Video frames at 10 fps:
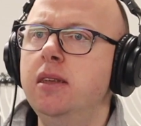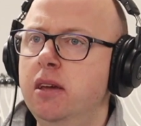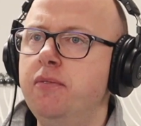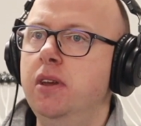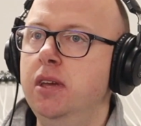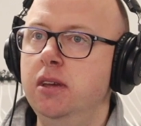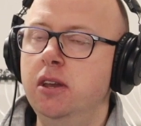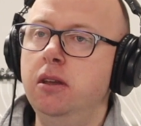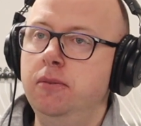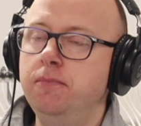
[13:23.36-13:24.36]
definitely.
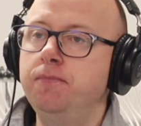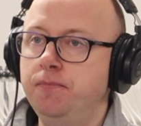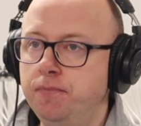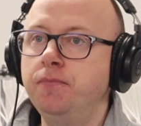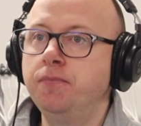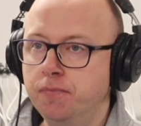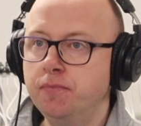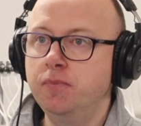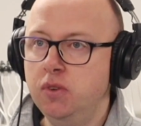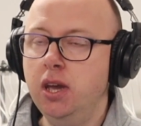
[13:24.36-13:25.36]
I think you should do this, or you
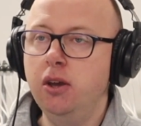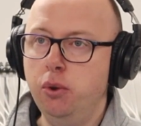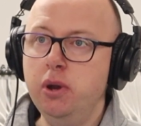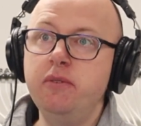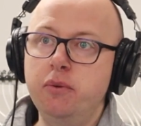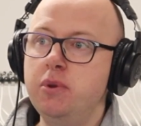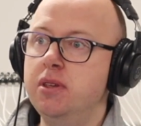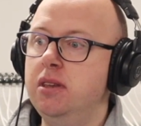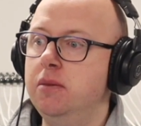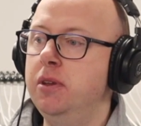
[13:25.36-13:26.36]
should try this. Or even if we
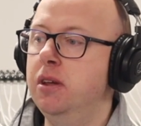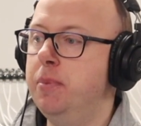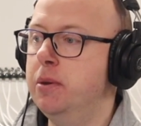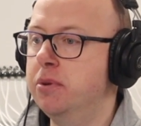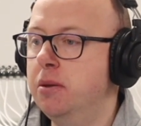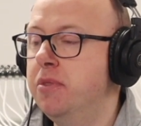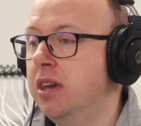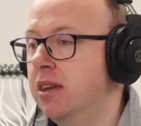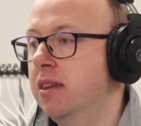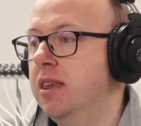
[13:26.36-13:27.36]
say, people say, I'm
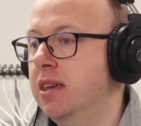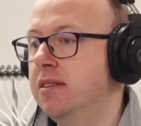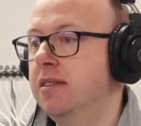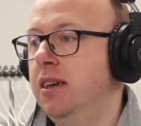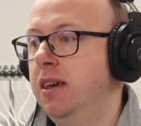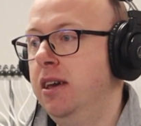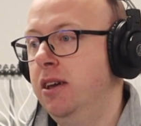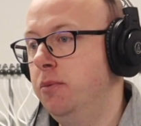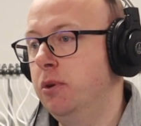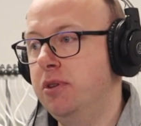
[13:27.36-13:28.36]
thinking of this,
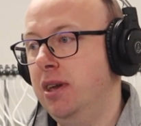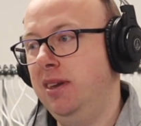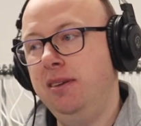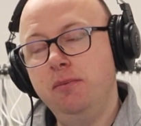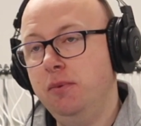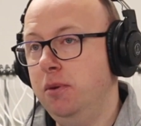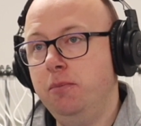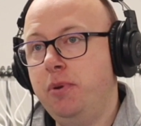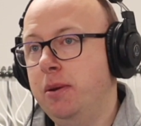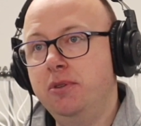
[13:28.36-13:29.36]
and we'll say,
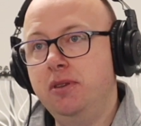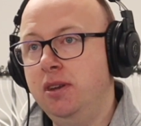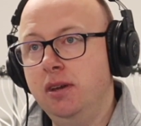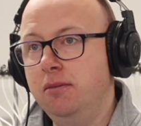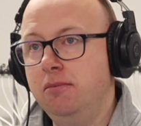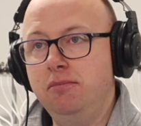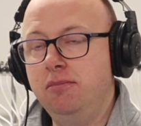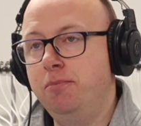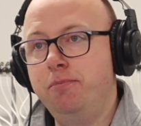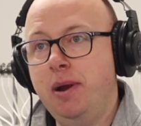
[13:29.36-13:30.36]
perhaps
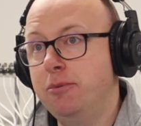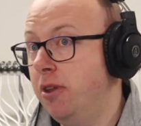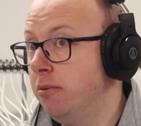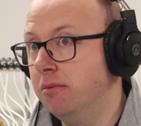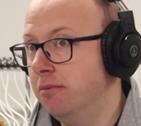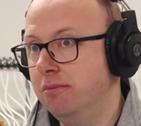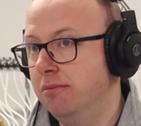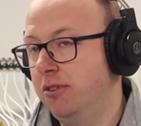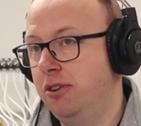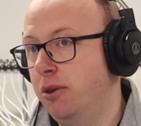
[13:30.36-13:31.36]
don't
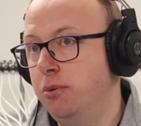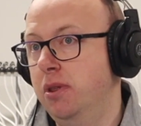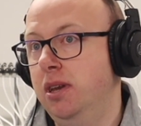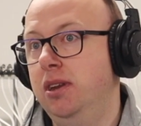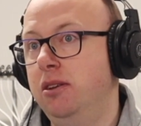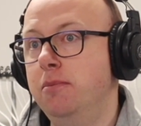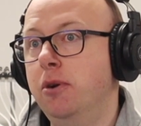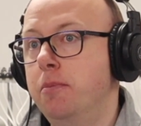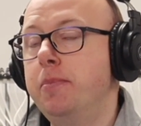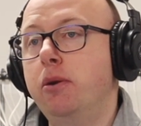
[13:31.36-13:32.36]
go with it. You
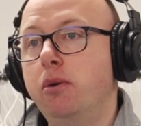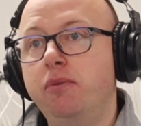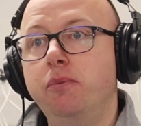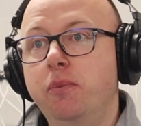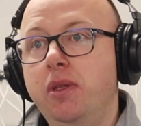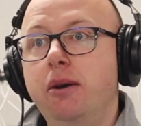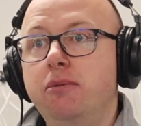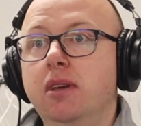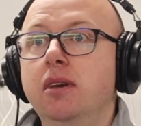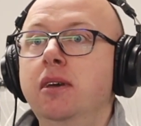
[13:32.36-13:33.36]
might be better off
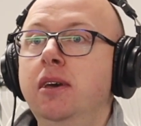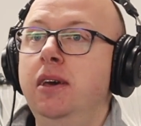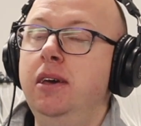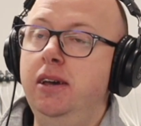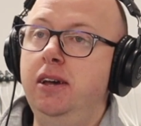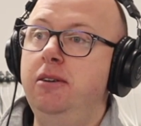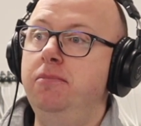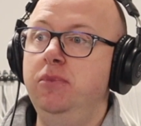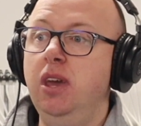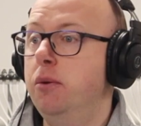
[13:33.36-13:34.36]
without it.
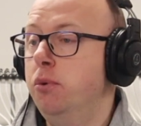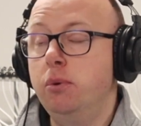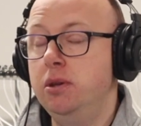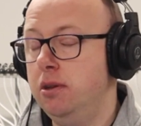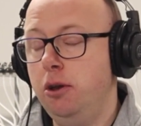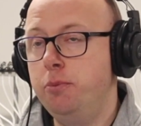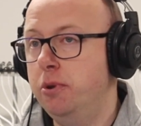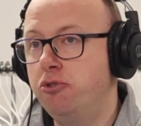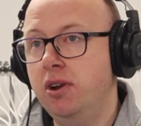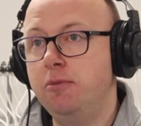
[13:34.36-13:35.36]
We're always open
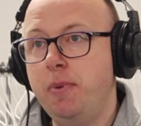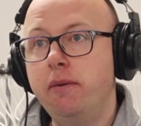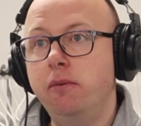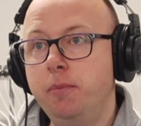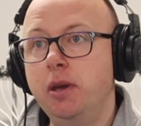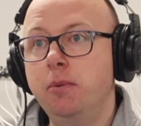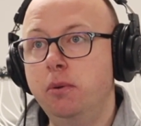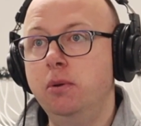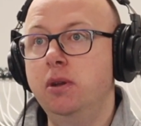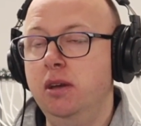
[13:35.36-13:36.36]
and transparent with
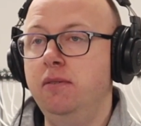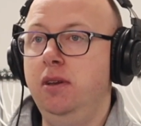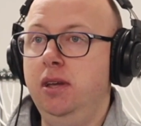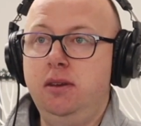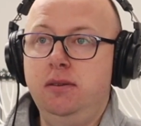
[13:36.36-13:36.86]
people. Definitely, cool.